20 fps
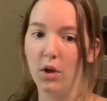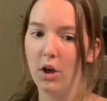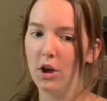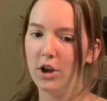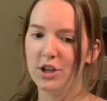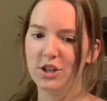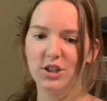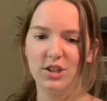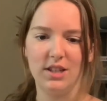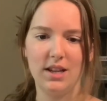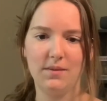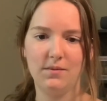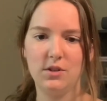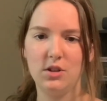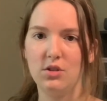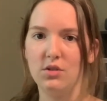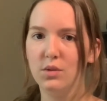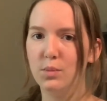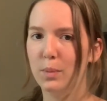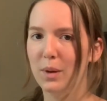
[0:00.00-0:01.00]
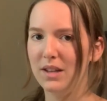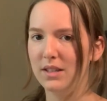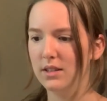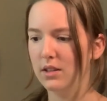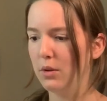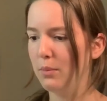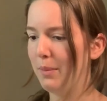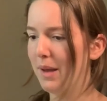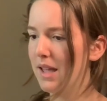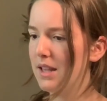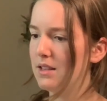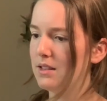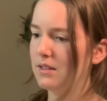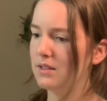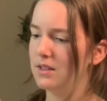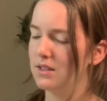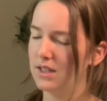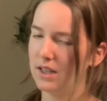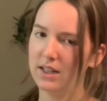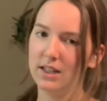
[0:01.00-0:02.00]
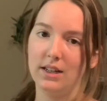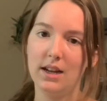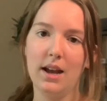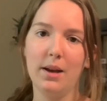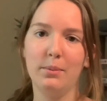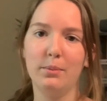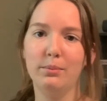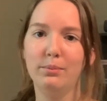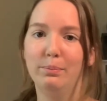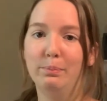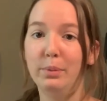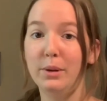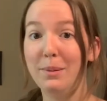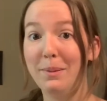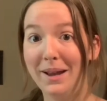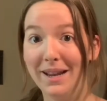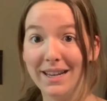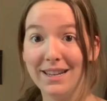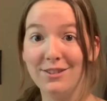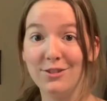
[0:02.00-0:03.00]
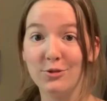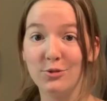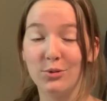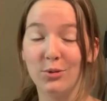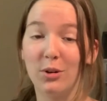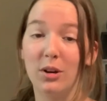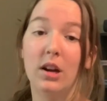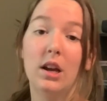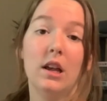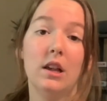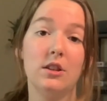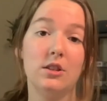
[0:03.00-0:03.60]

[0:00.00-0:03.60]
all you just have to do is press a little button, suck it up, put it back in your drawer.